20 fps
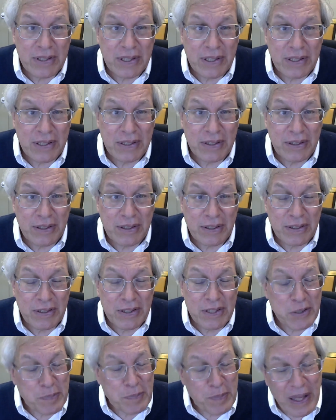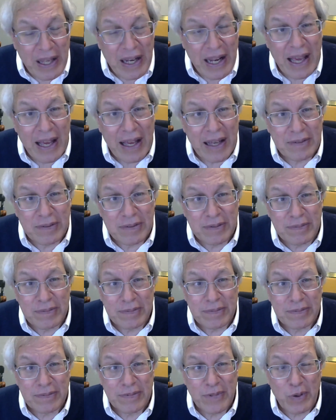to spit at,
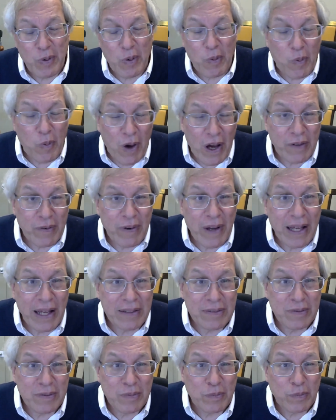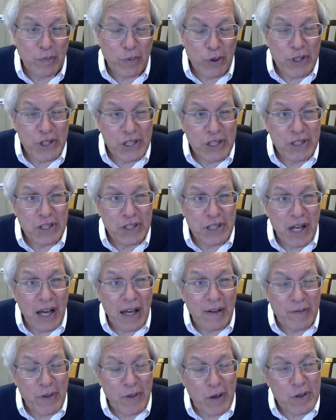throw water at, push and
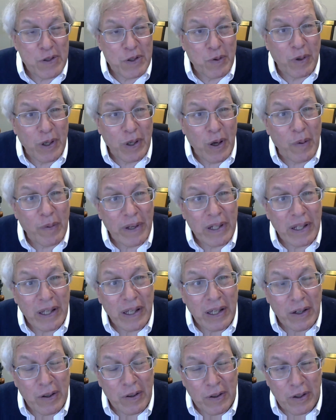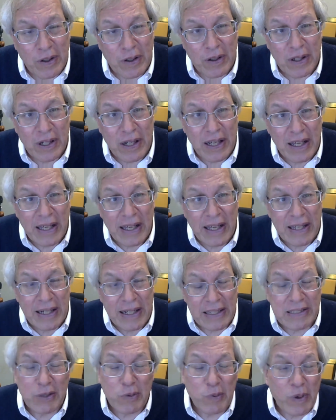shove those who are going to hear her.
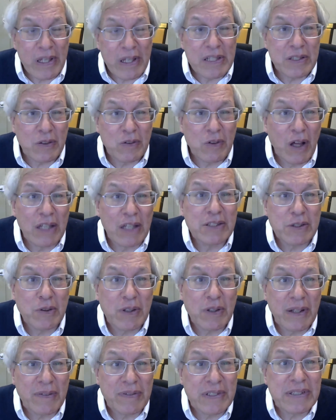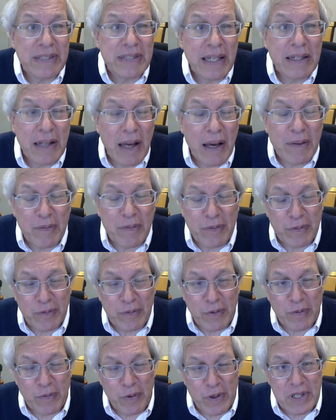And I said, we as a law school have to stand up
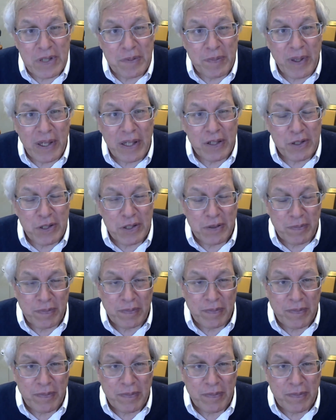for free speech.